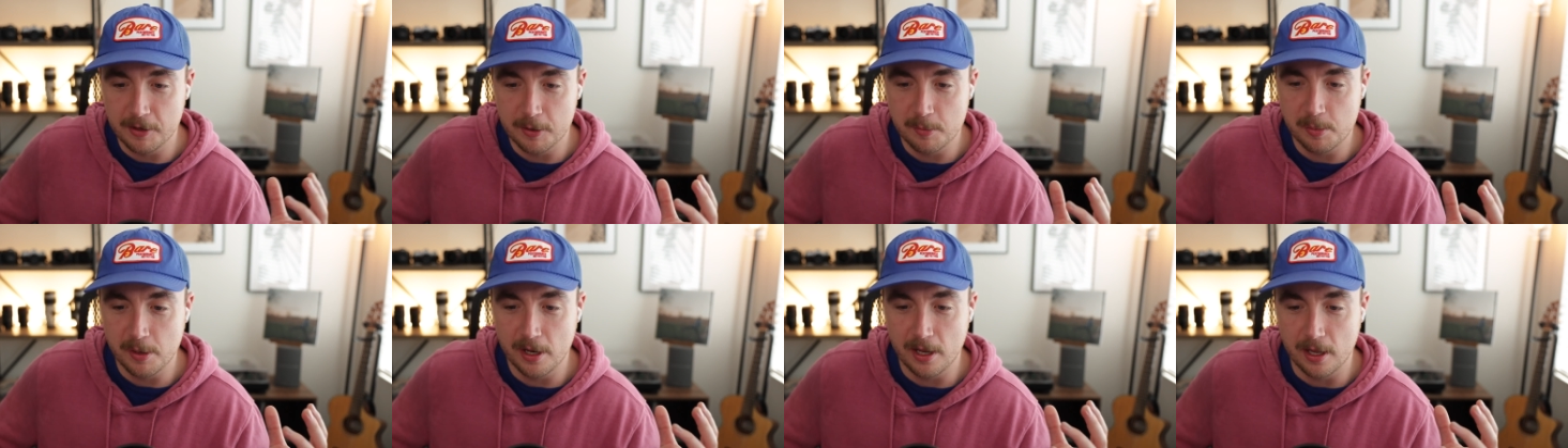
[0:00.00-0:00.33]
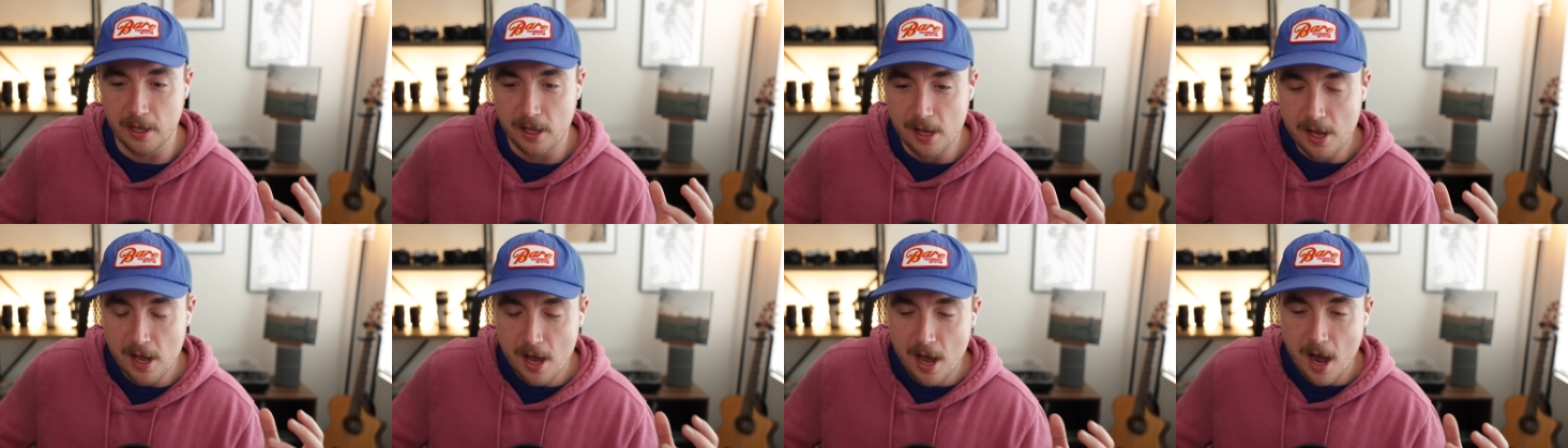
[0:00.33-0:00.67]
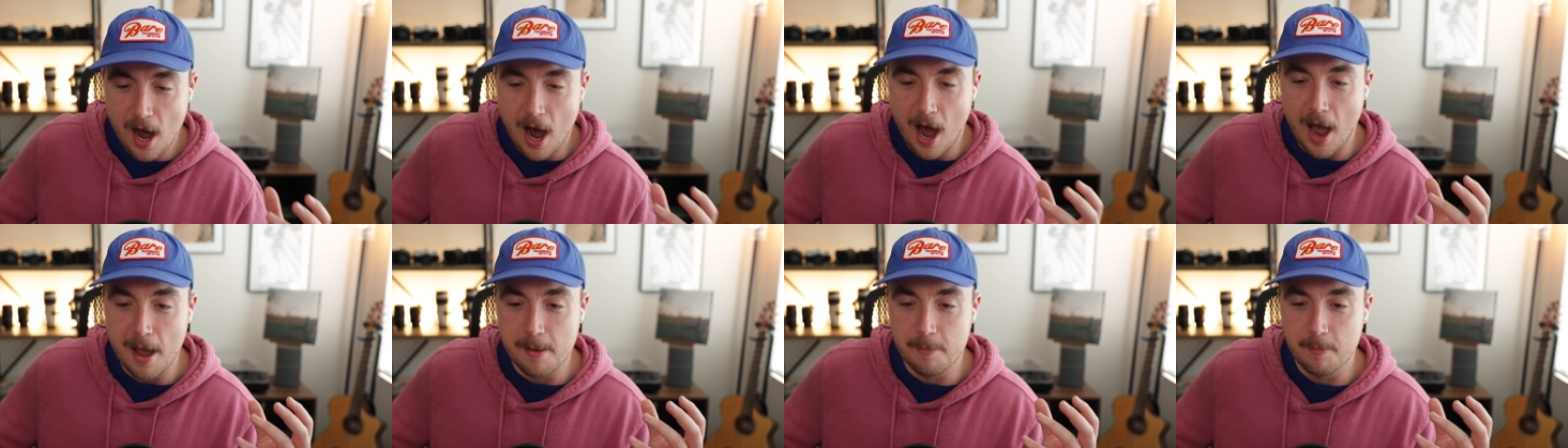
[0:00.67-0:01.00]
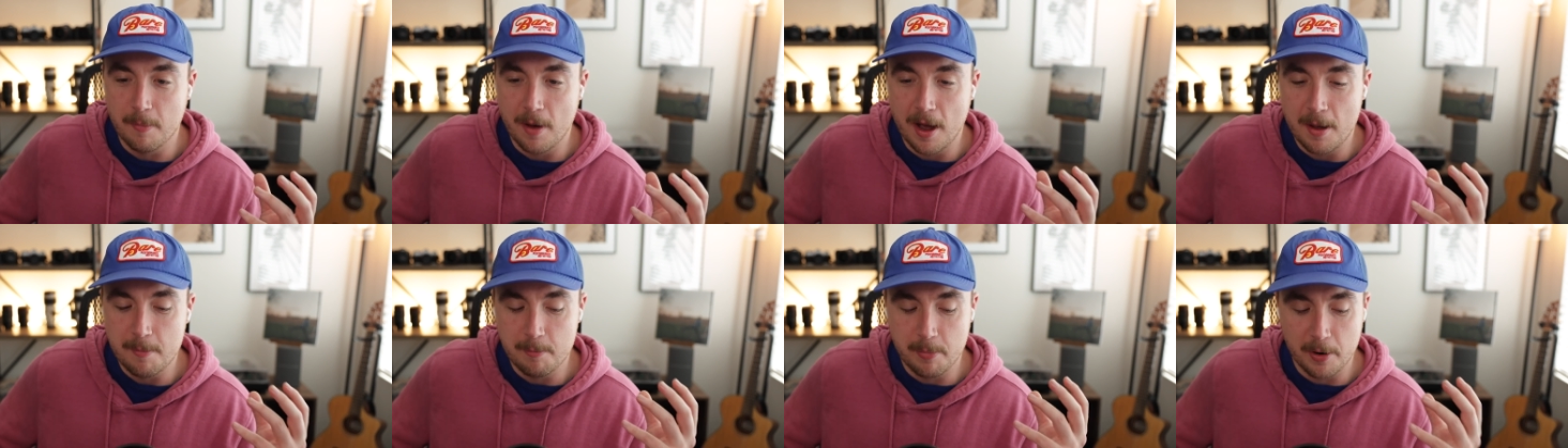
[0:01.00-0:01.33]
But I'm
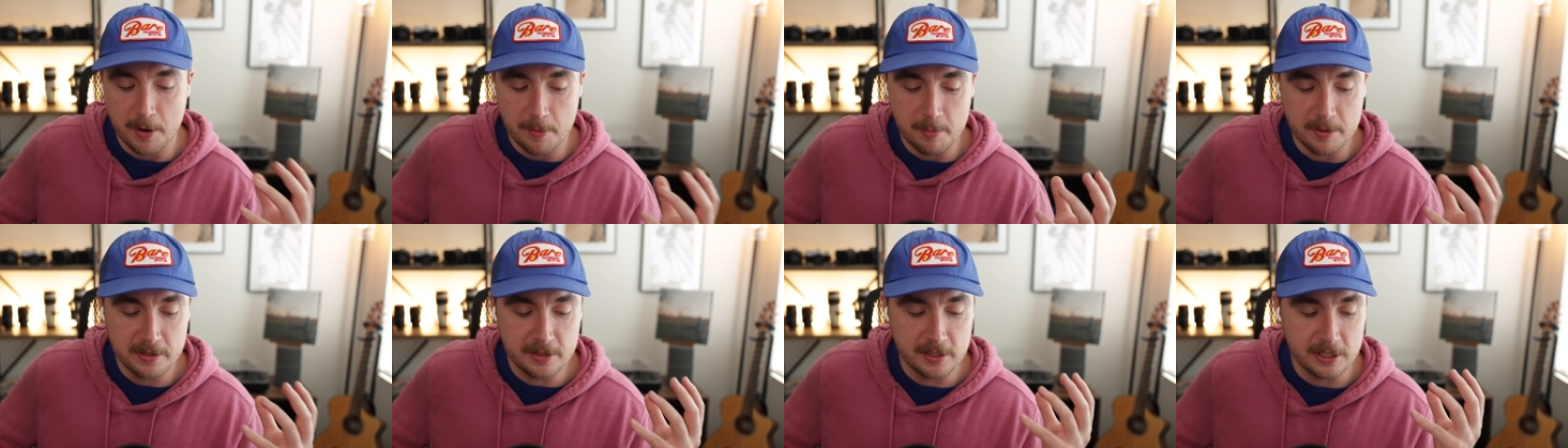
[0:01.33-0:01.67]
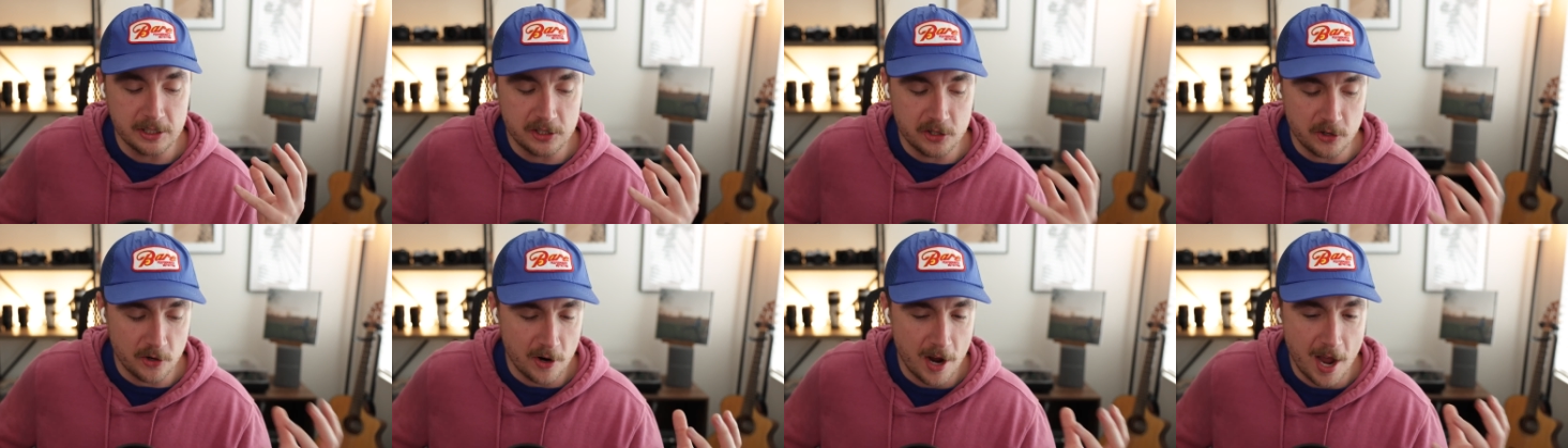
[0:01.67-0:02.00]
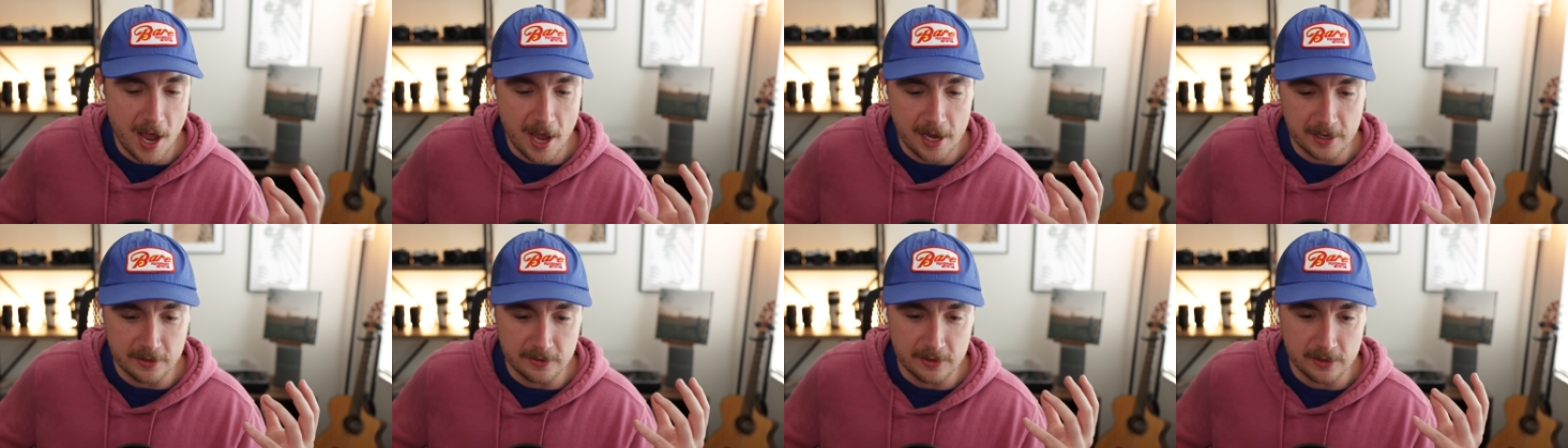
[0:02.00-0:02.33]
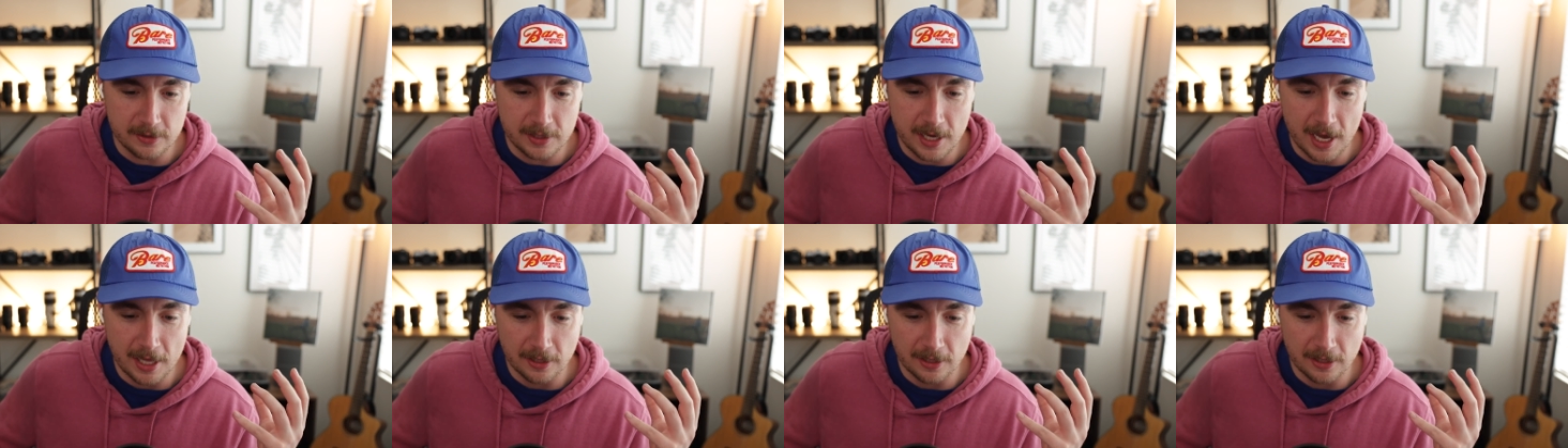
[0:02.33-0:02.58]
I'm purposely trying to get